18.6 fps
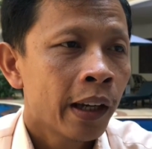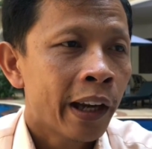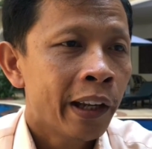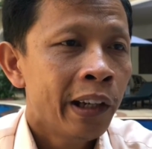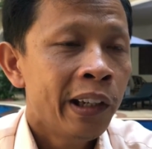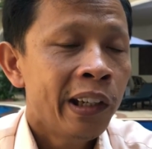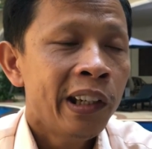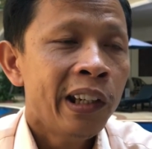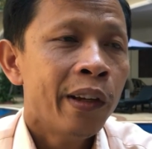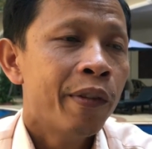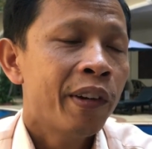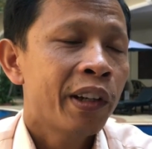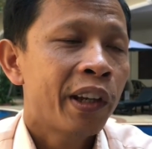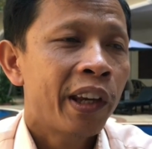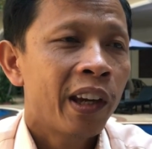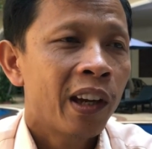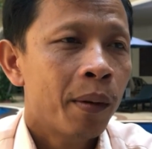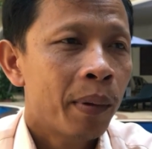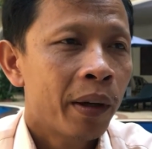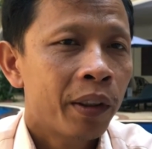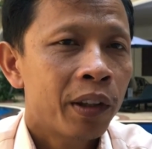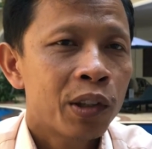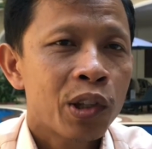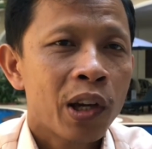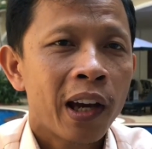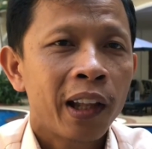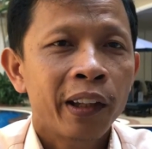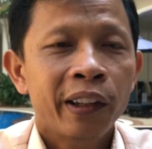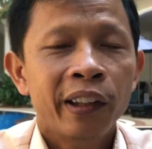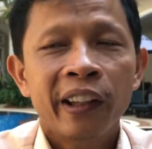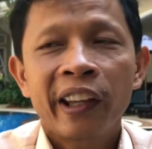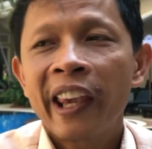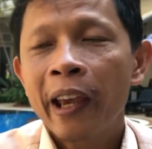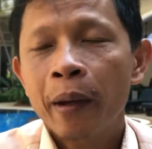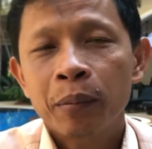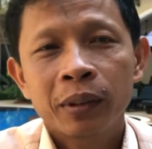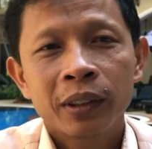And they didn't even care about the child in the
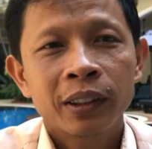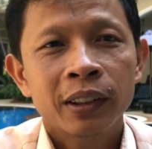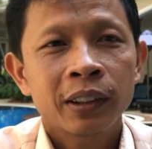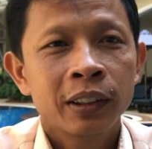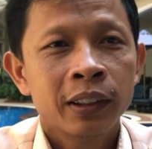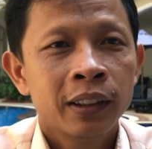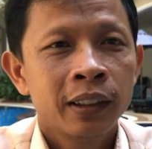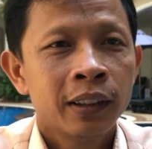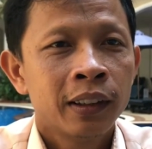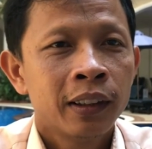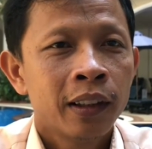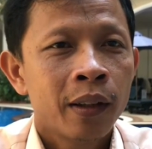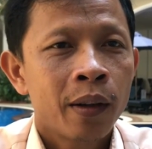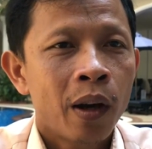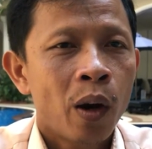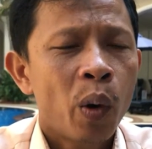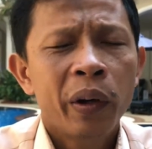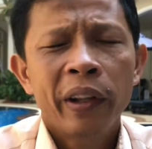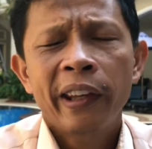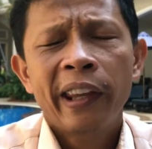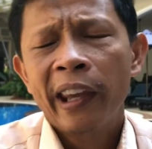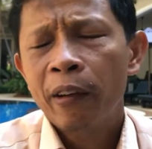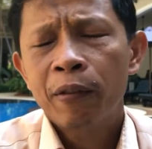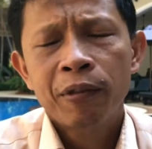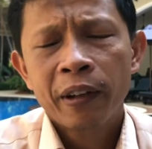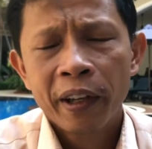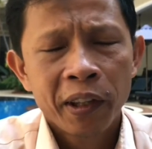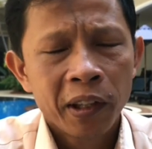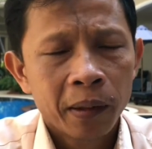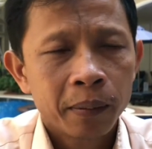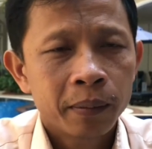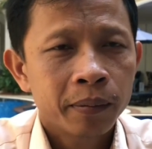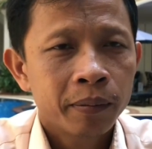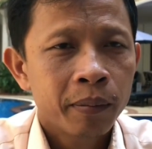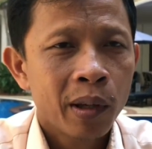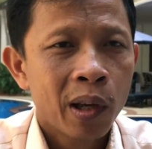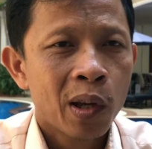camps. Or they can't find them
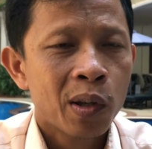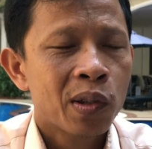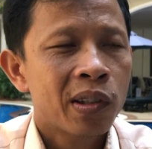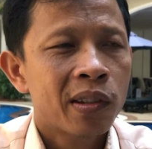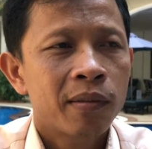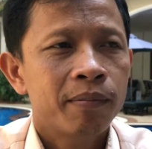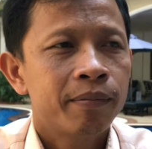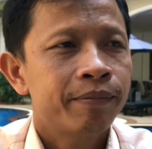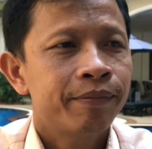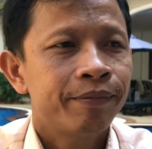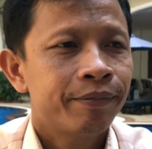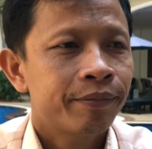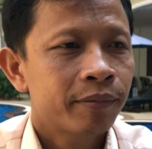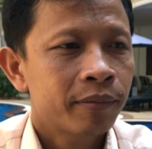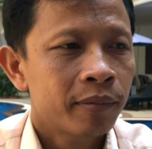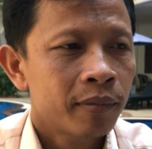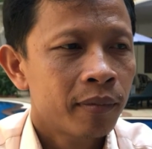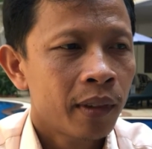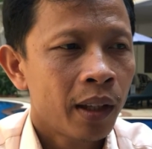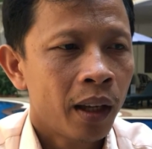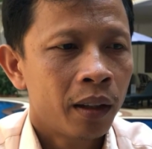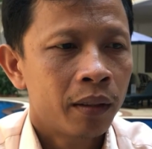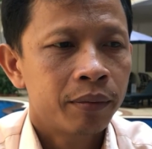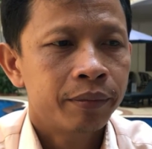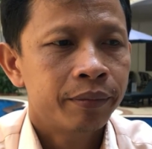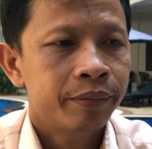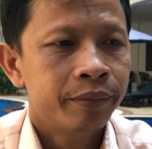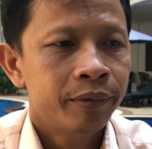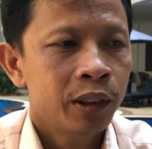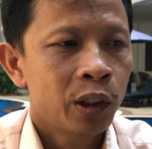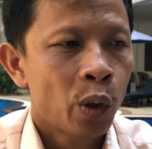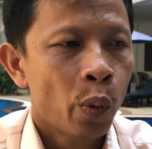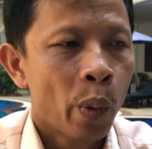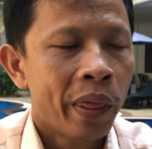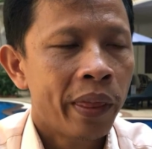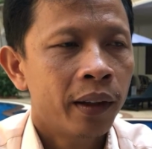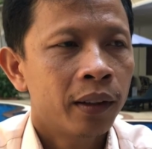because, at, you
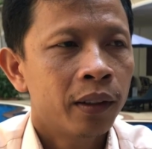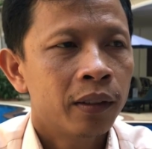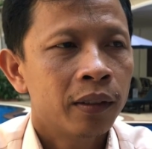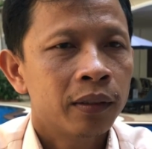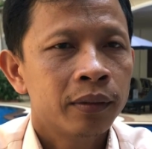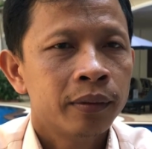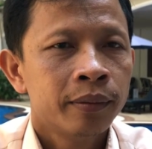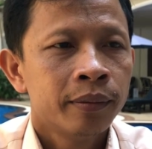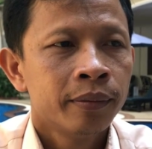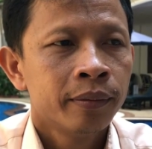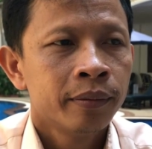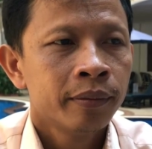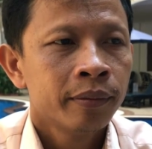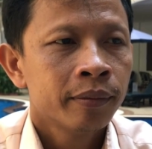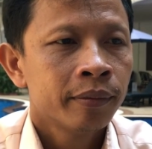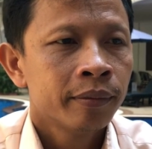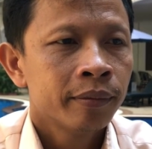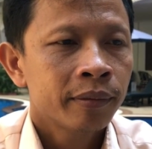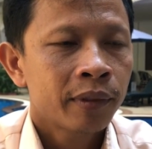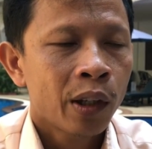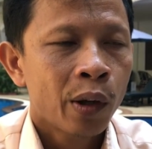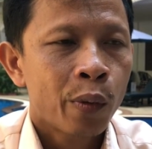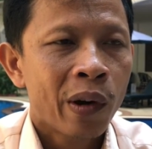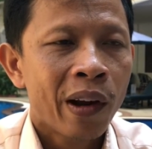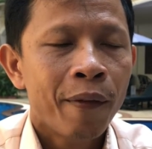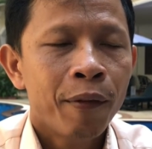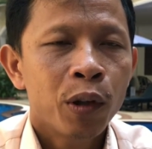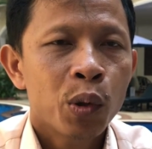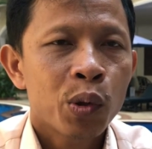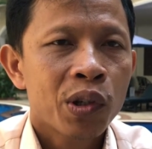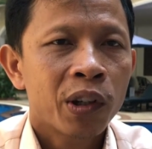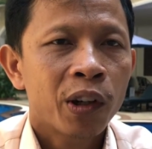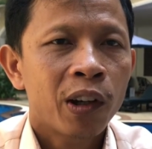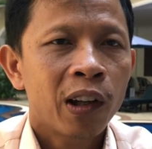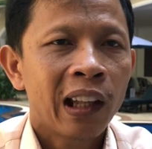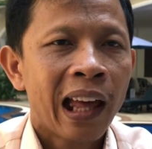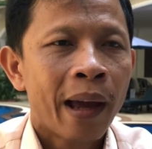know, when they're the
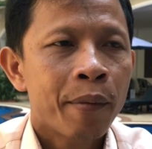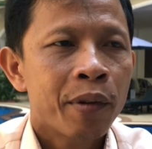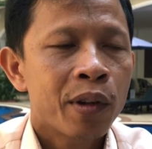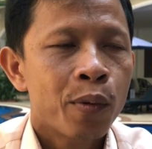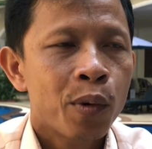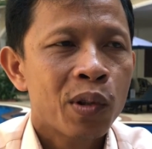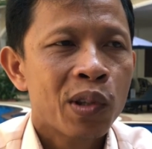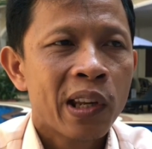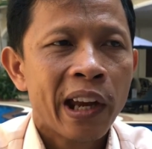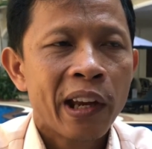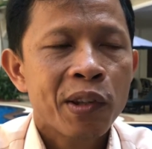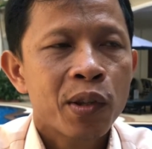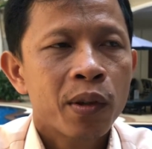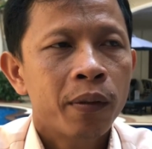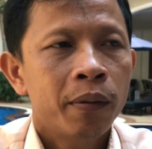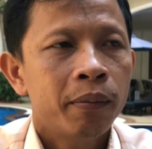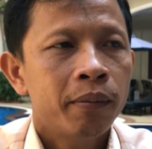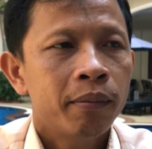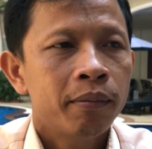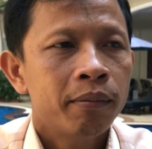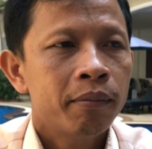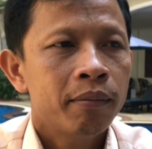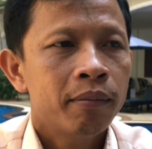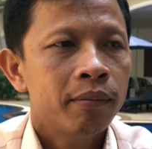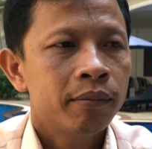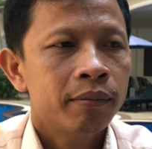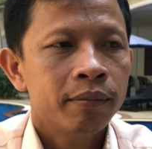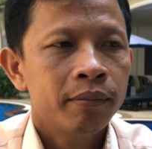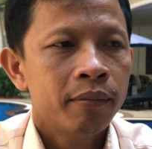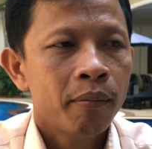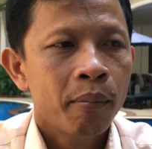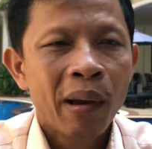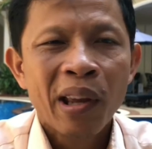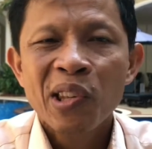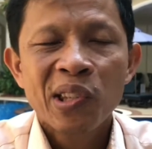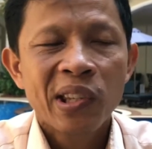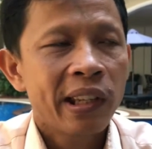revolution collapsed, it was kind of
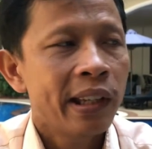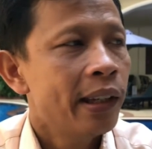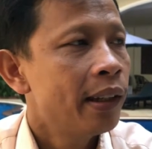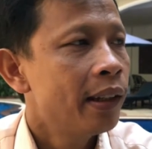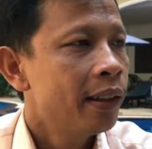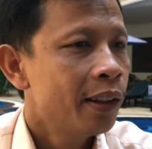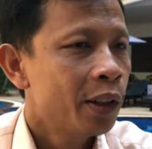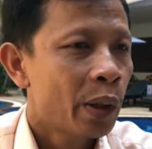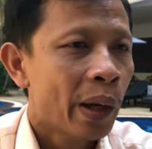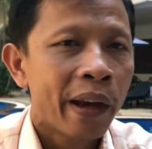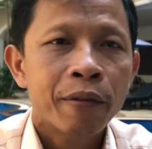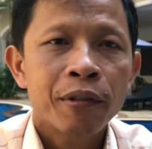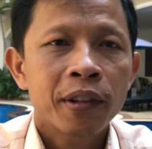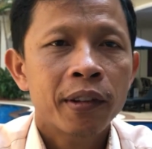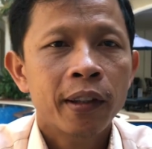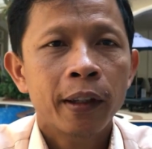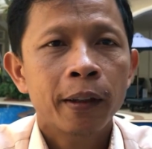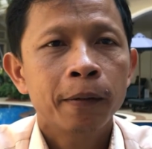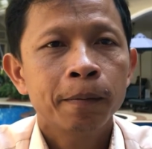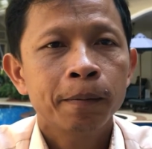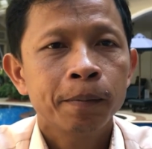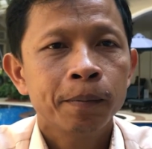messy, you know, everything.